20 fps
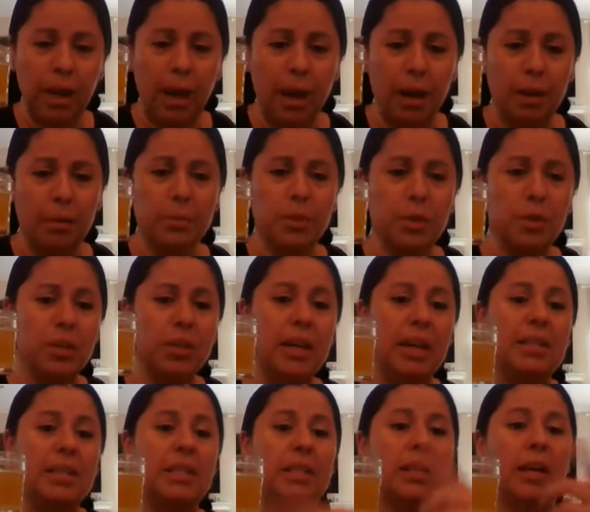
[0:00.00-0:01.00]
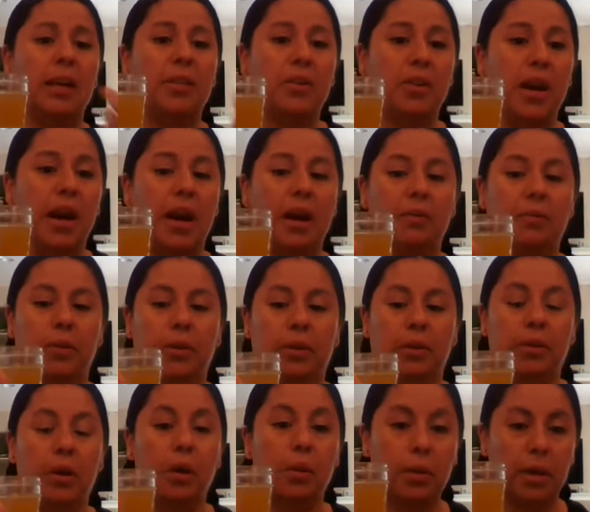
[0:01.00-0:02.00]
So then I did the other half with
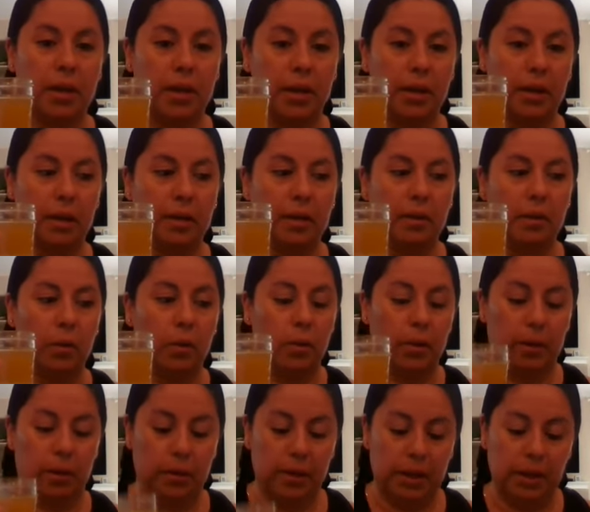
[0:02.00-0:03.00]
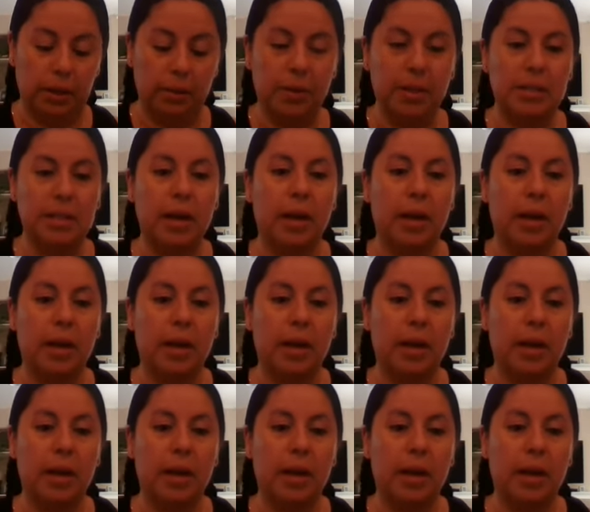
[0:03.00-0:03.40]
coconut oil, and let me tell